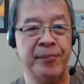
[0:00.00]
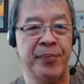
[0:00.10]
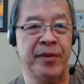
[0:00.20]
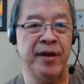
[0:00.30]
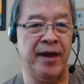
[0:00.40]

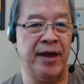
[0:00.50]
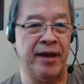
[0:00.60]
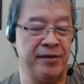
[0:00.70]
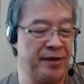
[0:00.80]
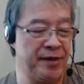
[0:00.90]
and deal
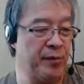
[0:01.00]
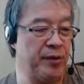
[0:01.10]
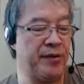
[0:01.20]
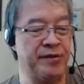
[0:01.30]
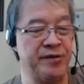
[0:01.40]
with their
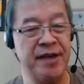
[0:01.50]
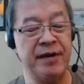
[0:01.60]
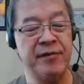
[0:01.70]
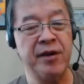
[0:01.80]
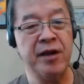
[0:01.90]
stuff.
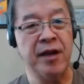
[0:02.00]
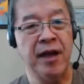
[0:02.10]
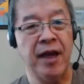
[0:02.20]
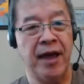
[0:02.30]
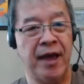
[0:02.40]

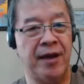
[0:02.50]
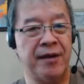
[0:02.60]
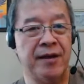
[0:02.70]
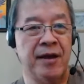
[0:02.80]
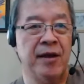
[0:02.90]
And
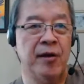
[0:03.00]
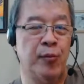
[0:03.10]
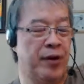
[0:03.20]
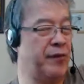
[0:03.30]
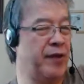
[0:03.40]
whatever
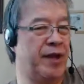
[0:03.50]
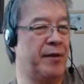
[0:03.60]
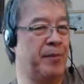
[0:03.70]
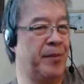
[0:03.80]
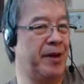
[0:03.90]
they
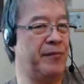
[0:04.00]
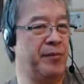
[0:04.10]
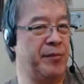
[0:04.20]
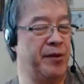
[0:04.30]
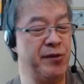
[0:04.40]
embed from
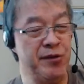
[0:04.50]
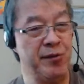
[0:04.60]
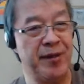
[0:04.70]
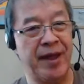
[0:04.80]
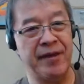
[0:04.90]
YouTube,
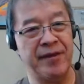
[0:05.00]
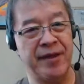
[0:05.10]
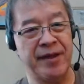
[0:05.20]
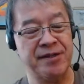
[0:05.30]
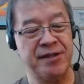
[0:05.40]
they
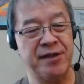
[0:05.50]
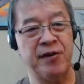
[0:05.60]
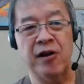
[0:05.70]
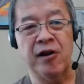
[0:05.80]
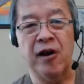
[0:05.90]
consider
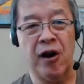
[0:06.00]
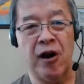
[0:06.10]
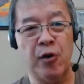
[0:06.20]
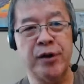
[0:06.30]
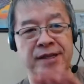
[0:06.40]
already
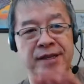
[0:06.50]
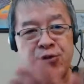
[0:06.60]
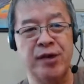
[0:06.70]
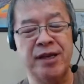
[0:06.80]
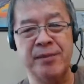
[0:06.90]
screened
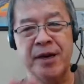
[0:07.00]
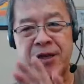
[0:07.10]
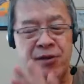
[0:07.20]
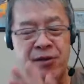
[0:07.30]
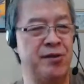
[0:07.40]
by
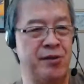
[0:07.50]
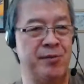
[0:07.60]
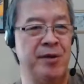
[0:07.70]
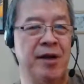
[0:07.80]
YouTube, and